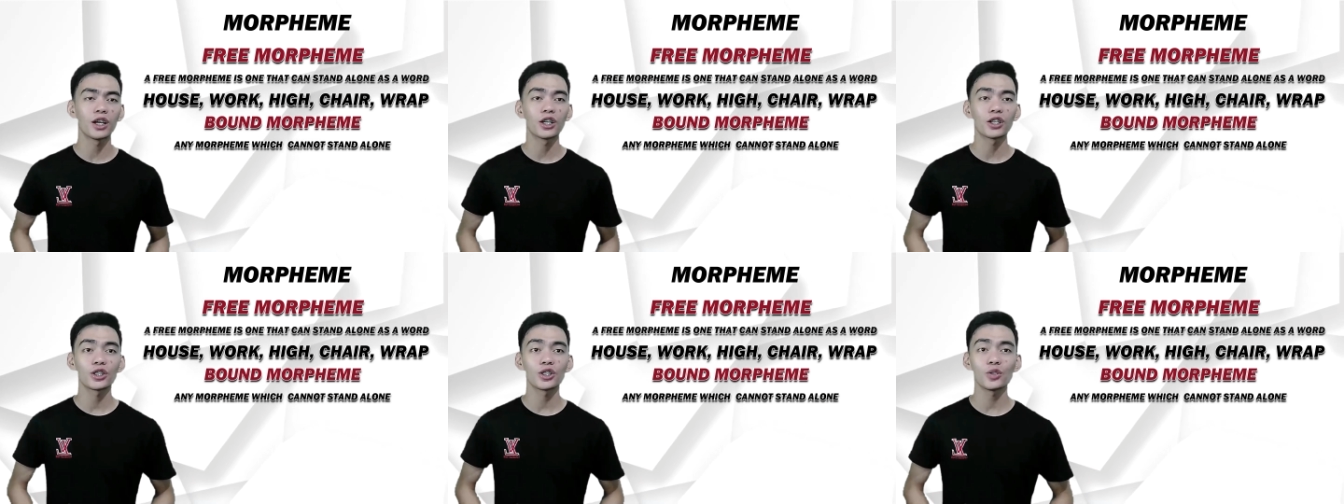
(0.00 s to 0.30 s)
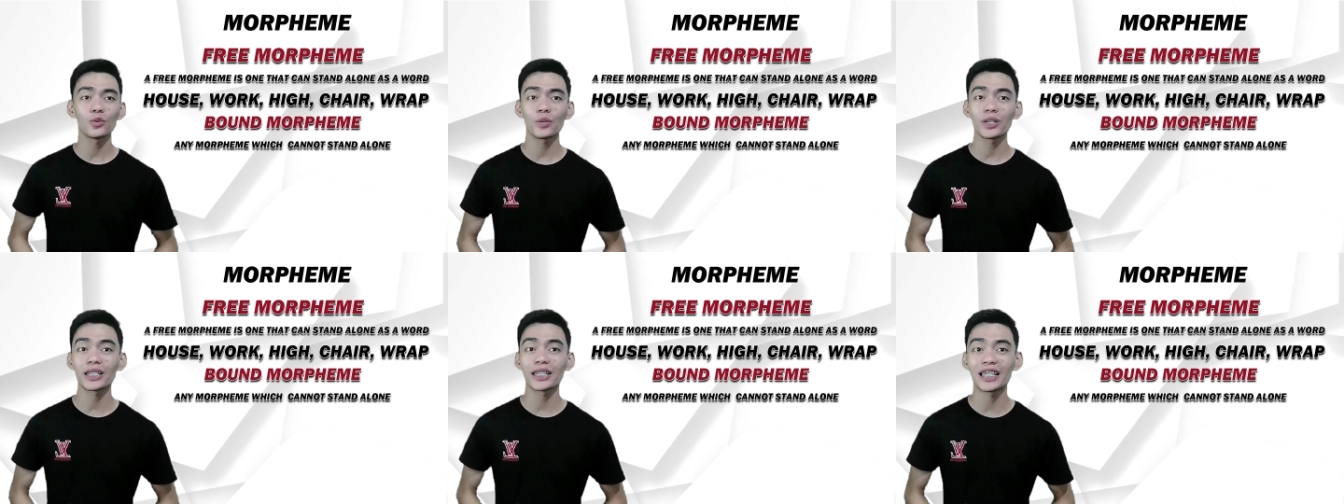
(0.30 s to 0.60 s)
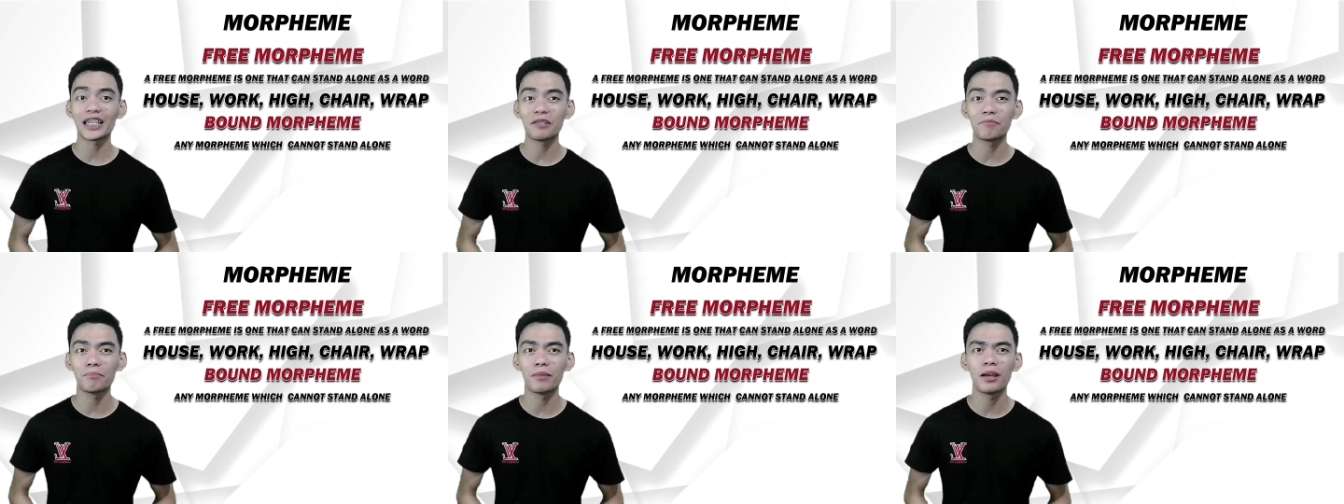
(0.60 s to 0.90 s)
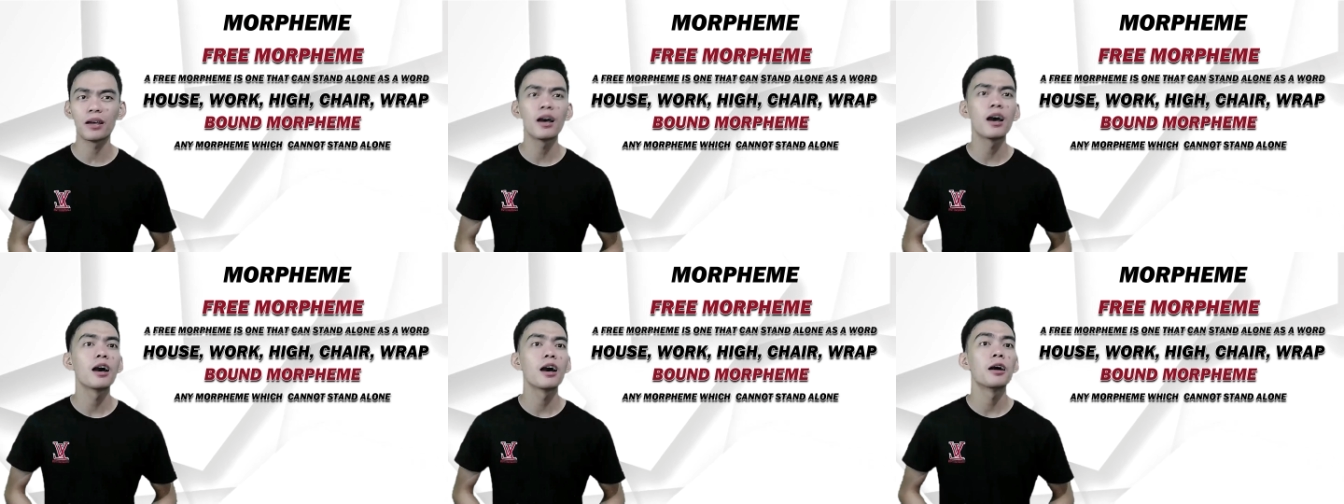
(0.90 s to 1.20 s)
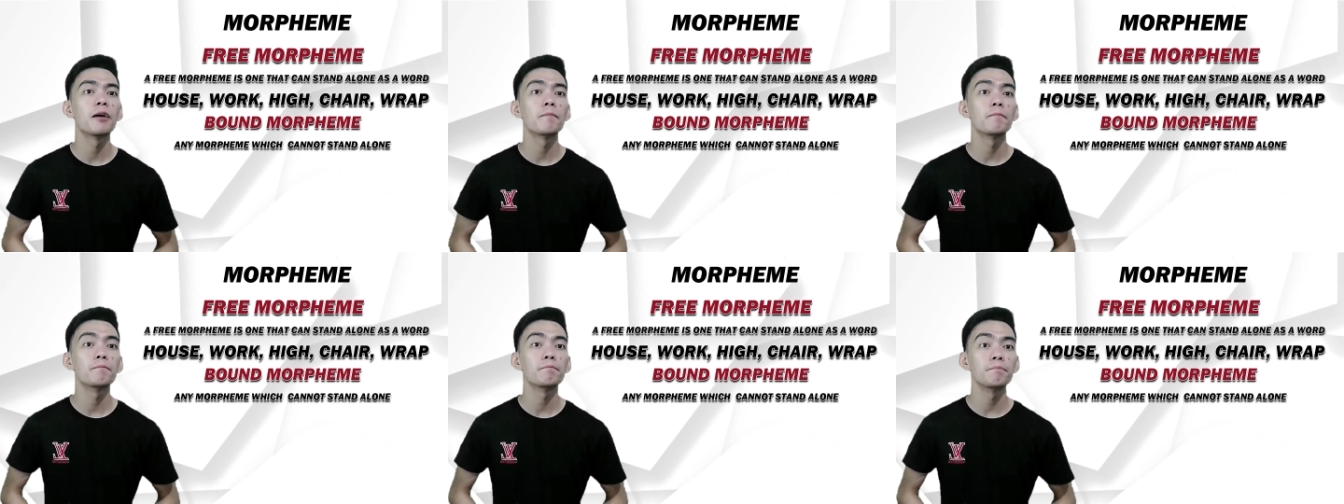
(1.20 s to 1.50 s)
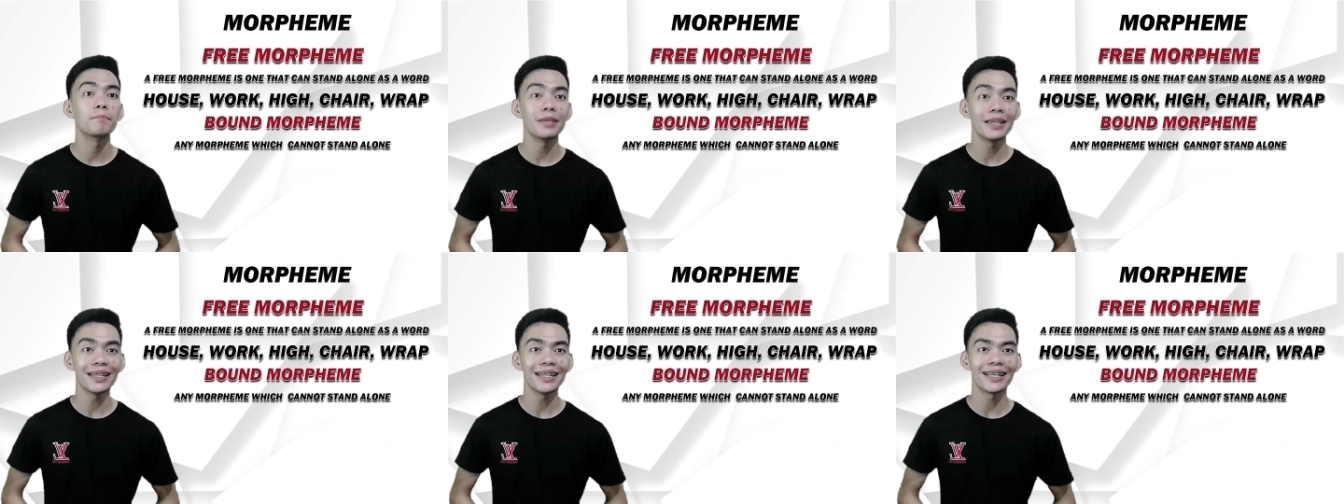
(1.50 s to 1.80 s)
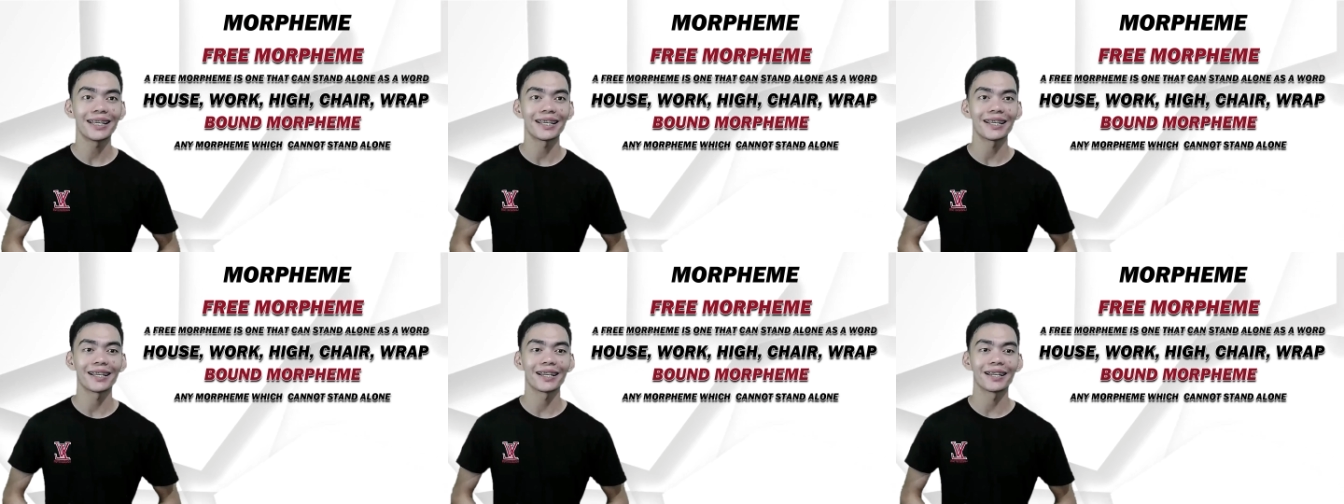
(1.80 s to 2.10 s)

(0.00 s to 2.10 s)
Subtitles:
to receive meaning.